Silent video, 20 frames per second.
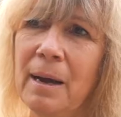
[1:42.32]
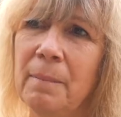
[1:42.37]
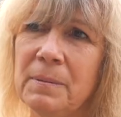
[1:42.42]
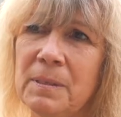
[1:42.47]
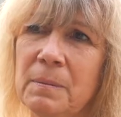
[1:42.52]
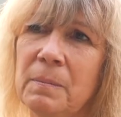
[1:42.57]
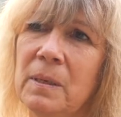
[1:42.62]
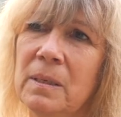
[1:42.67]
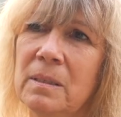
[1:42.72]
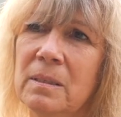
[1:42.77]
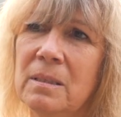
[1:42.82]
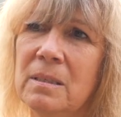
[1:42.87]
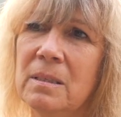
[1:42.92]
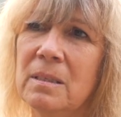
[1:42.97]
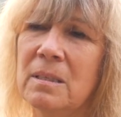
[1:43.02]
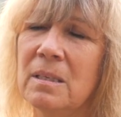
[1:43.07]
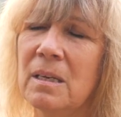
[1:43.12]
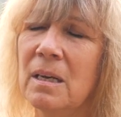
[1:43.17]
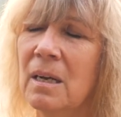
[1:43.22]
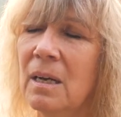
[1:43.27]

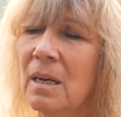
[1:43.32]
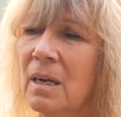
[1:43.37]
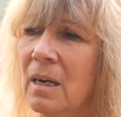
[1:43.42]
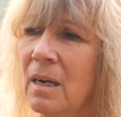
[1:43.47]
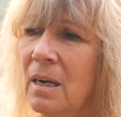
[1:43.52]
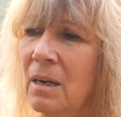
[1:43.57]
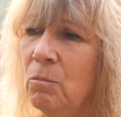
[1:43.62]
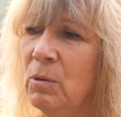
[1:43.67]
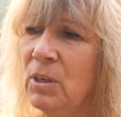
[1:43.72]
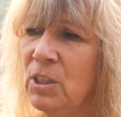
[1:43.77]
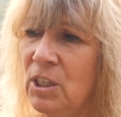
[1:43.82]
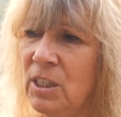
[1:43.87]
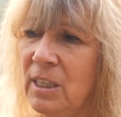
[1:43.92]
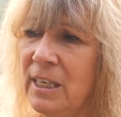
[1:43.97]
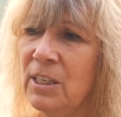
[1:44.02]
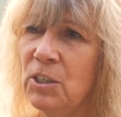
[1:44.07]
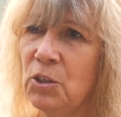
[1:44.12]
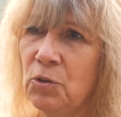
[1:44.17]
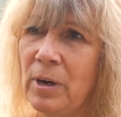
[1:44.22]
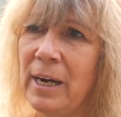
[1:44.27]
abdomens, which
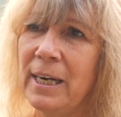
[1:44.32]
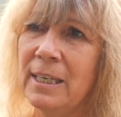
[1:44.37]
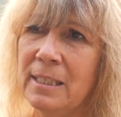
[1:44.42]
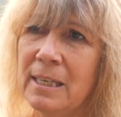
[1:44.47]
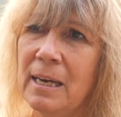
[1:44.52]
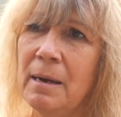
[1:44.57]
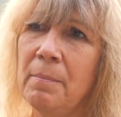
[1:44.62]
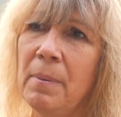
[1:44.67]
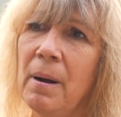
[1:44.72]
extracts their